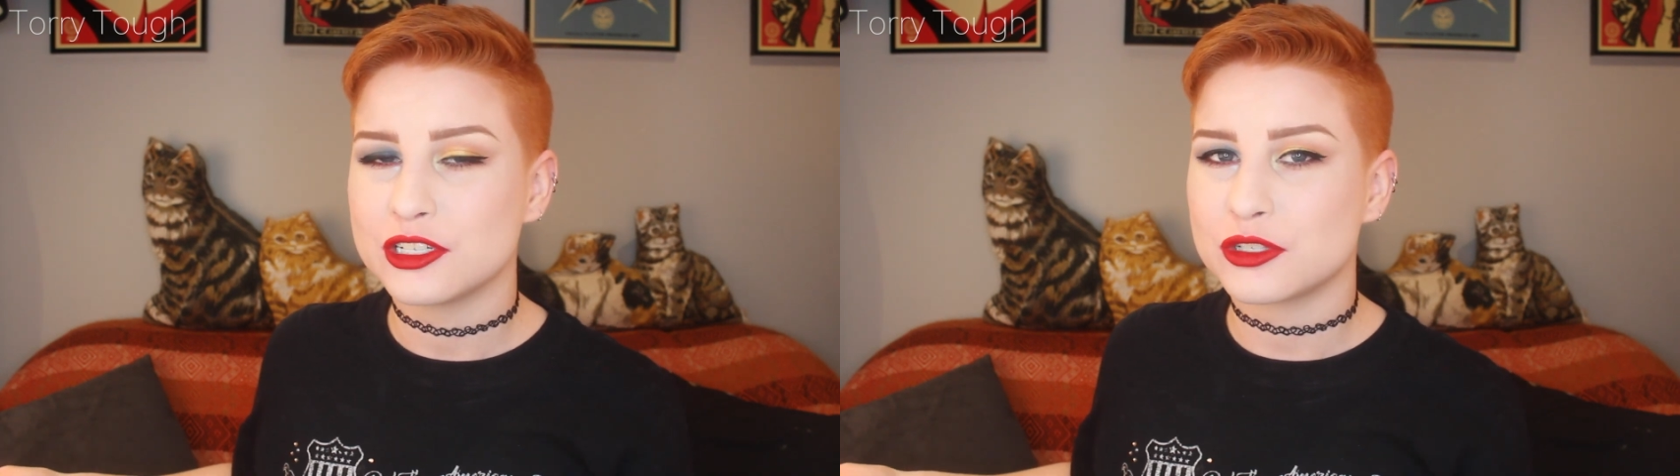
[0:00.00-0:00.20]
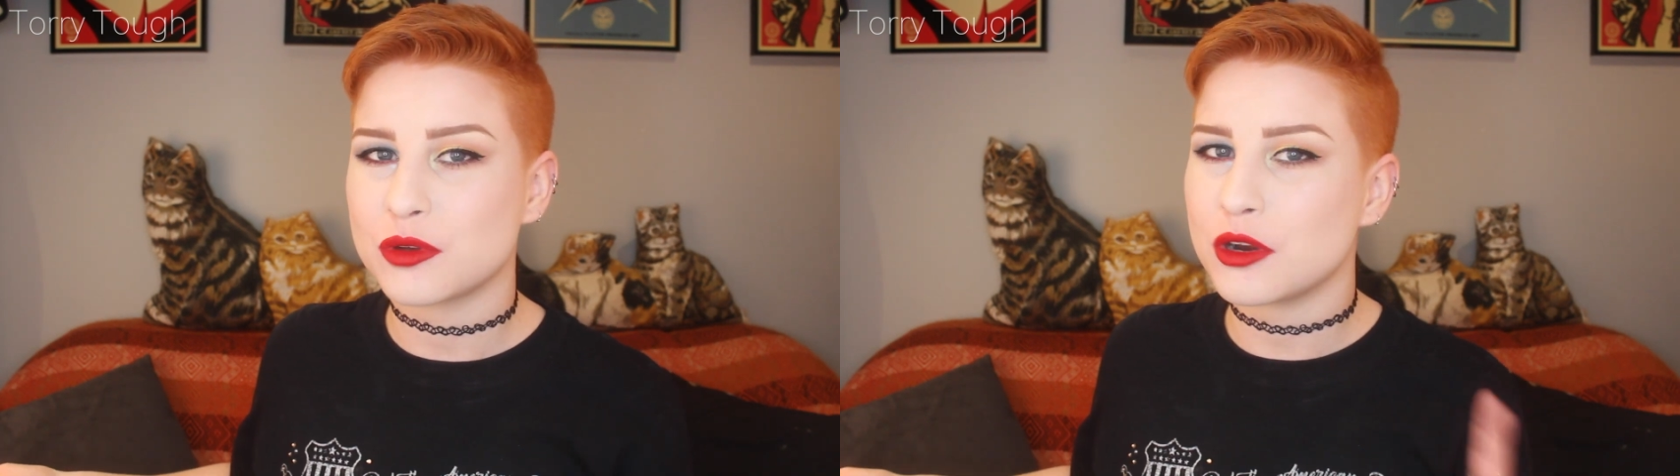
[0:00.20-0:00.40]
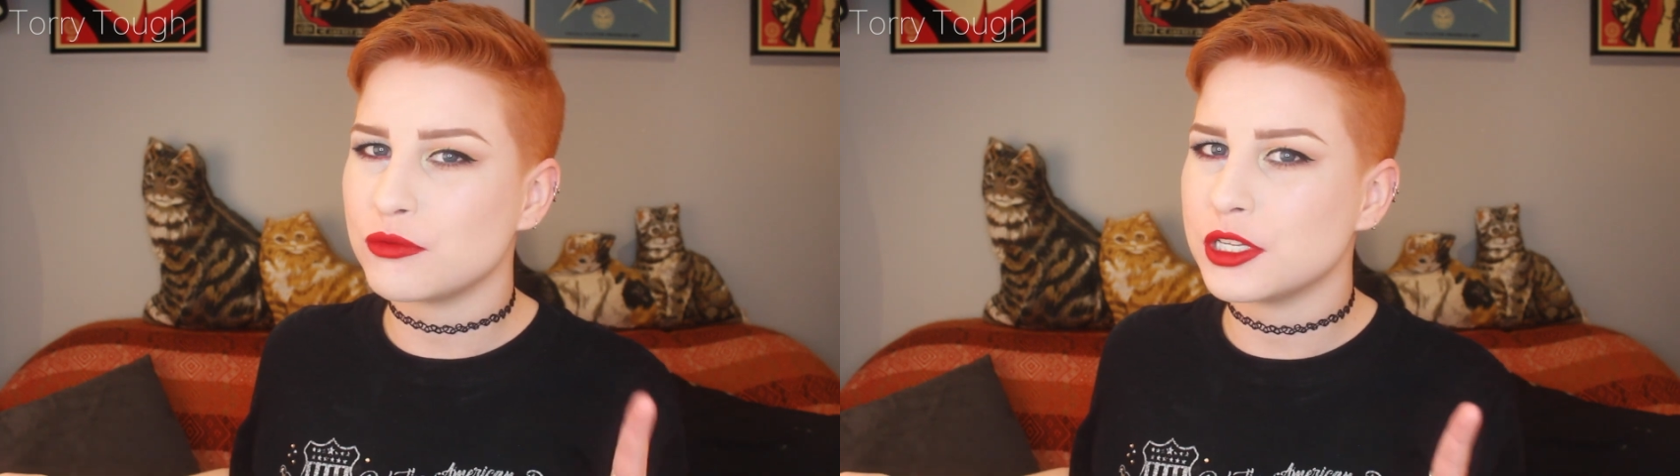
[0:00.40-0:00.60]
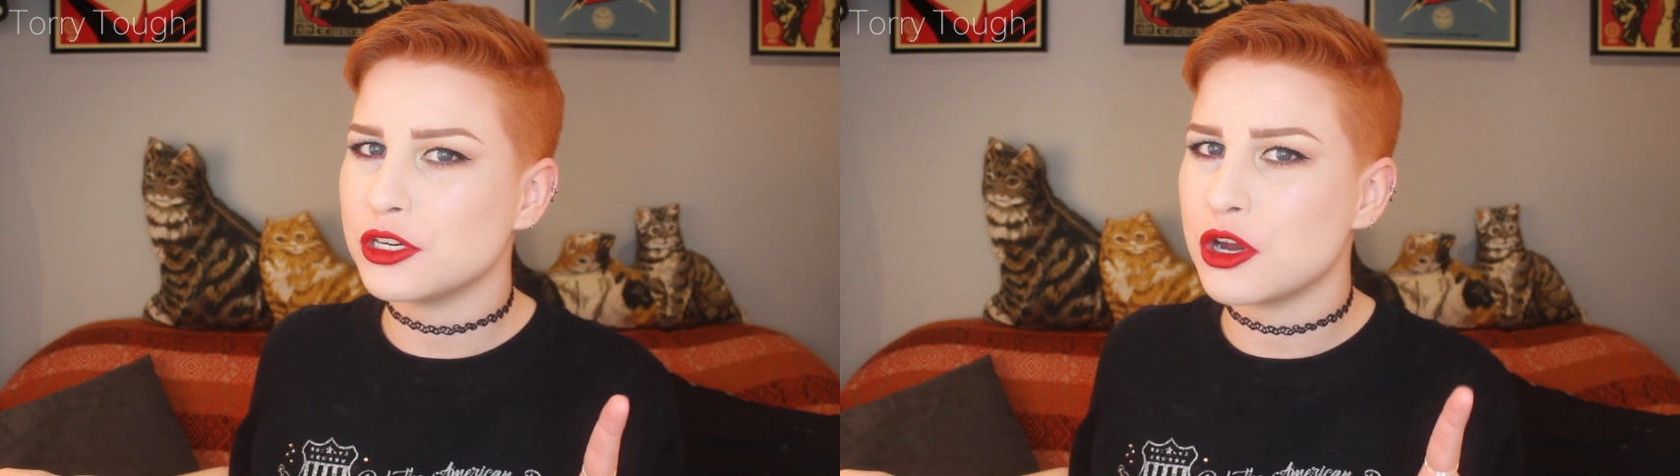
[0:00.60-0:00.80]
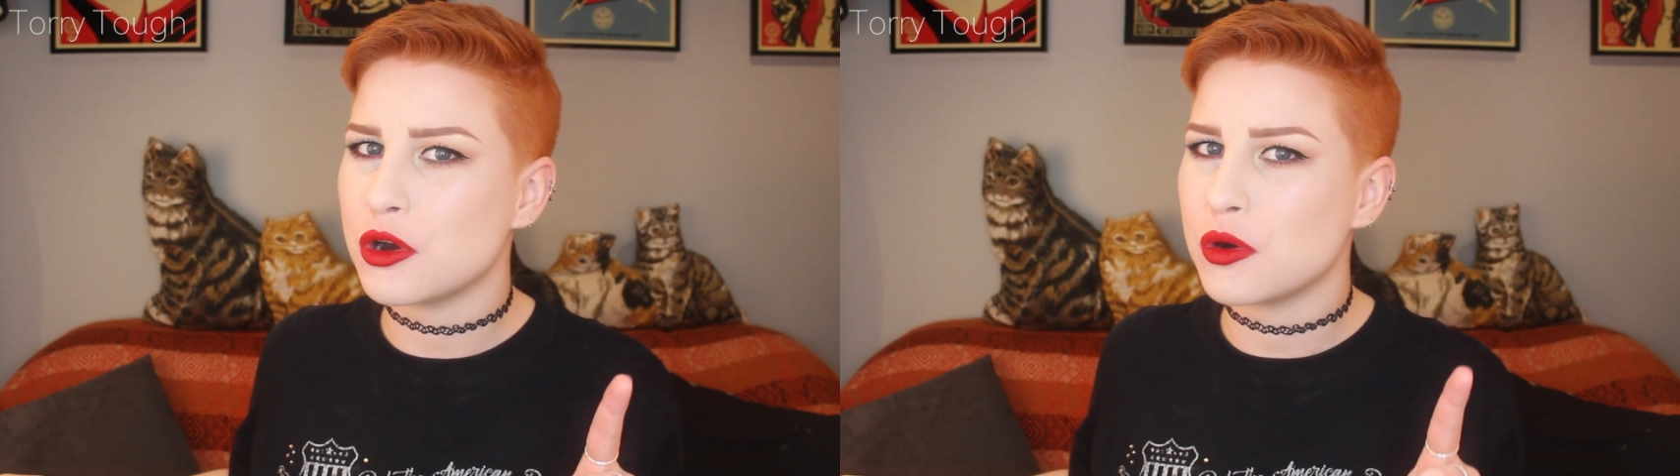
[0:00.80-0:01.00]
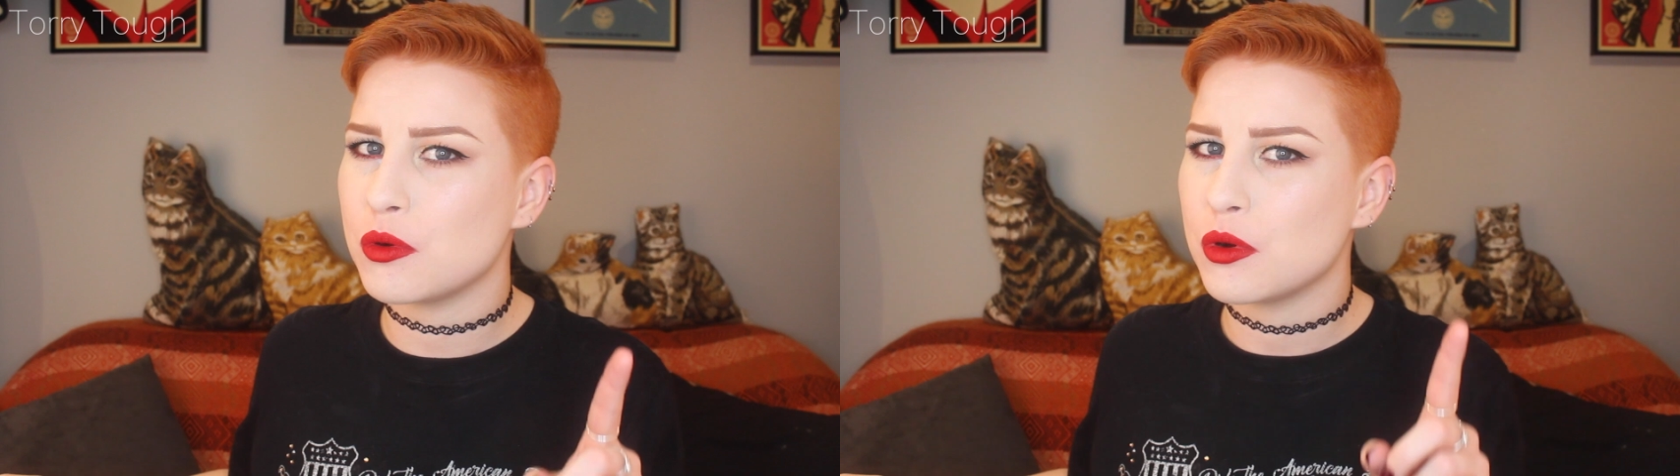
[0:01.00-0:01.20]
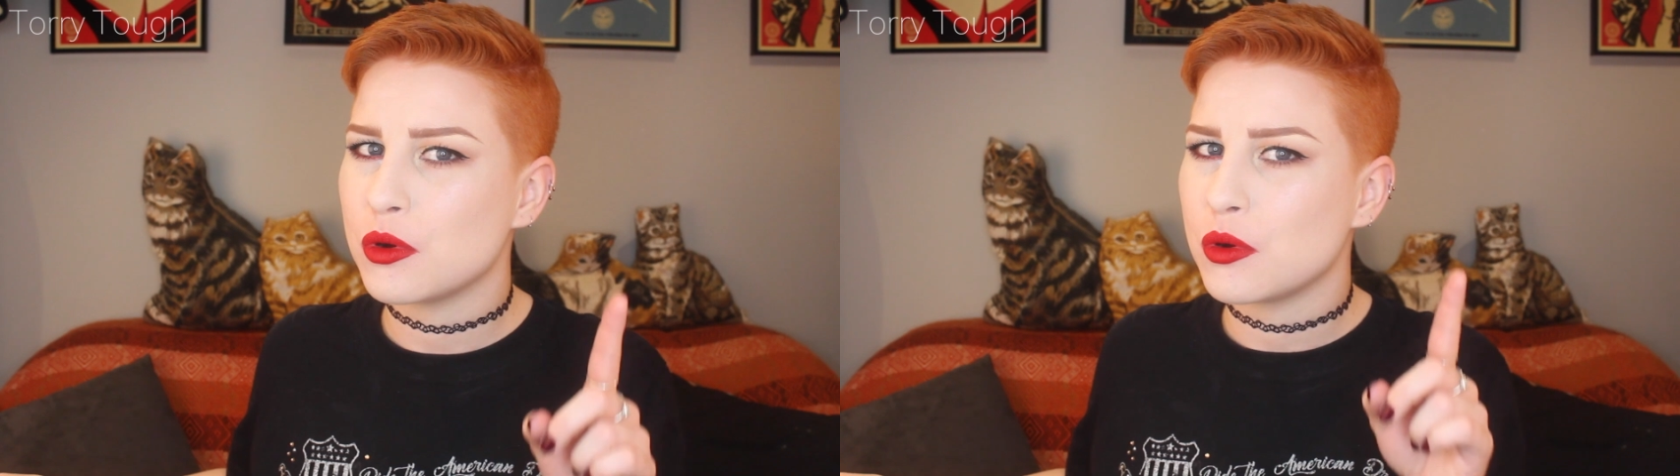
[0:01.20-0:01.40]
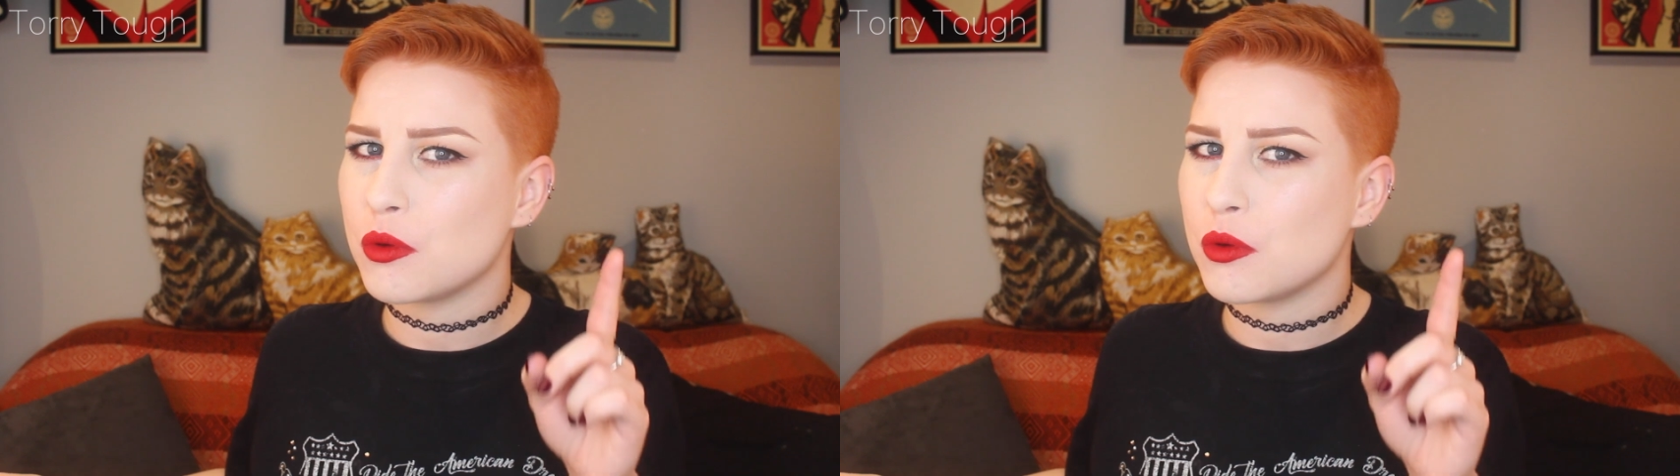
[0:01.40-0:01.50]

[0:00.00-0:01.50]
So I don't really know